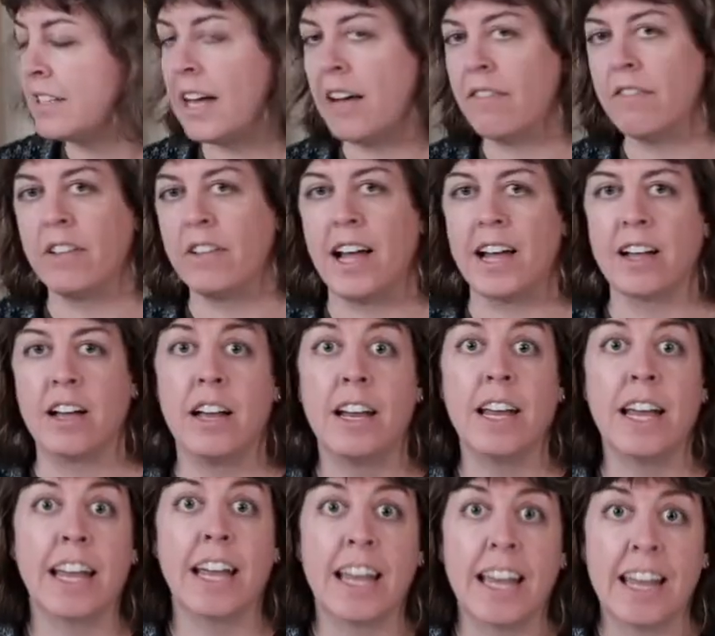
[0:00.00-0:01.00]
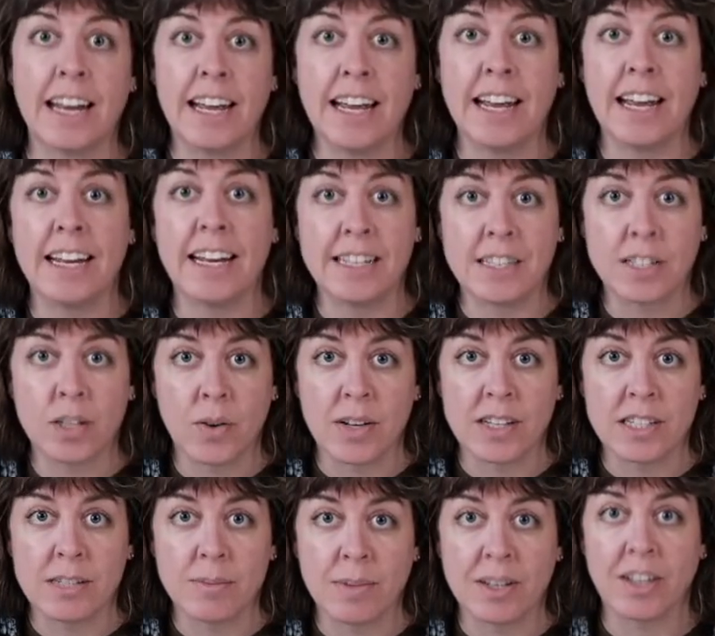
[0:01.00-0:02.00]
that flag on it, get it, and it's
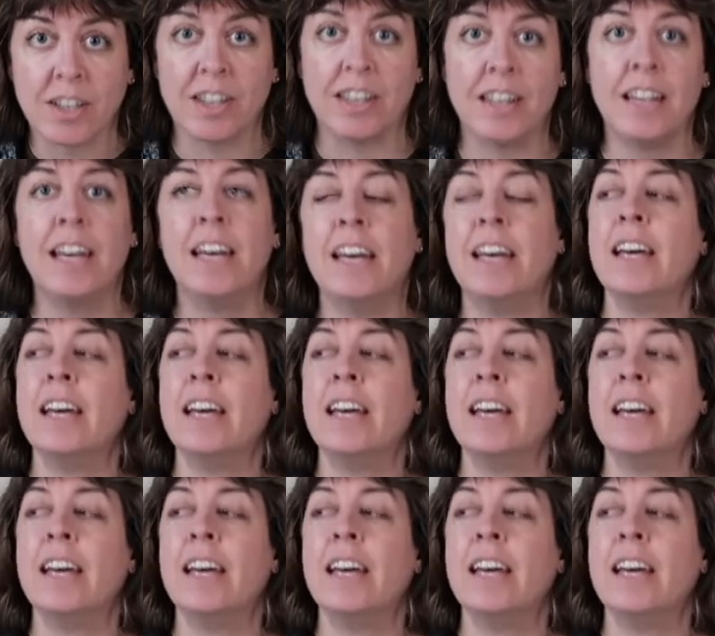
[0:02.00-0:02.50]
going to be good.